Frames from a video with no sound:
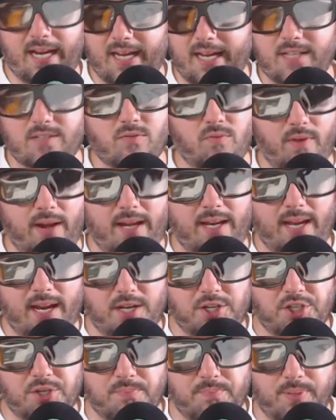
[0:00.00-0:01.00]
I guess,
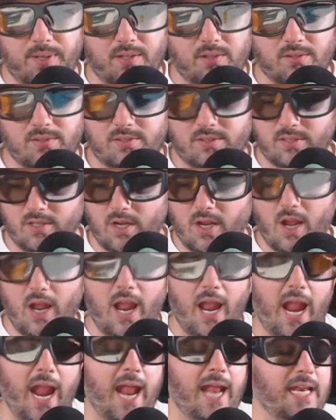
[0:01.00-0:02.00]
radiation pills.
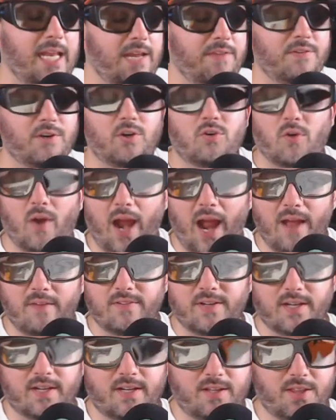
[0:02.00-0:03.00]
And even
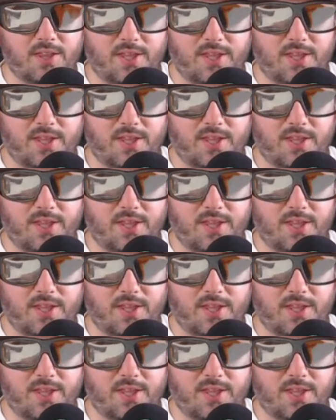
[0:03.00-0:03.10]
Gravik